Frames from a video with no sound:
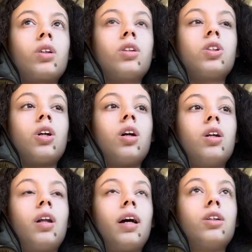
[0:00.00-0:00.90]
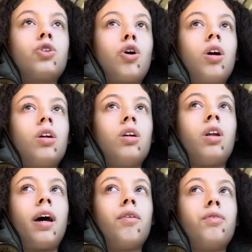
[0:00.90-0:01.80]
started like talking,
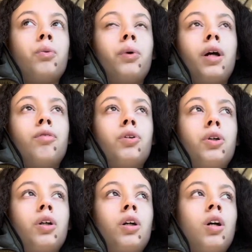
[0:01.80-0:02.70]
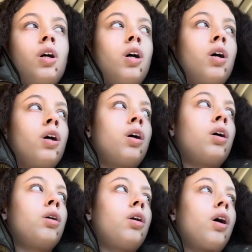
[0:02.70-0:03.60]
laughing, whatever.
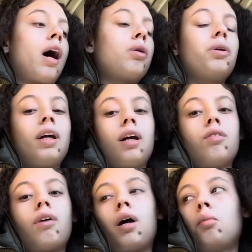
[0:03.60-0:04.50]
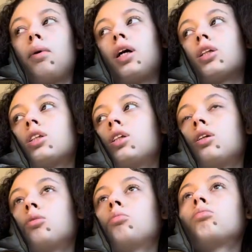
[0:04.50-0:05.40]
I don't care if I embarrassed
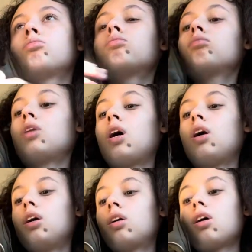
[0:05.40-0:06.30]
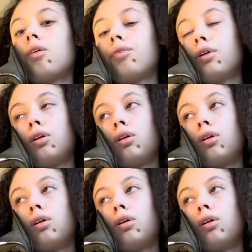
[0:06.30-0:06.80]
him. Like, I really.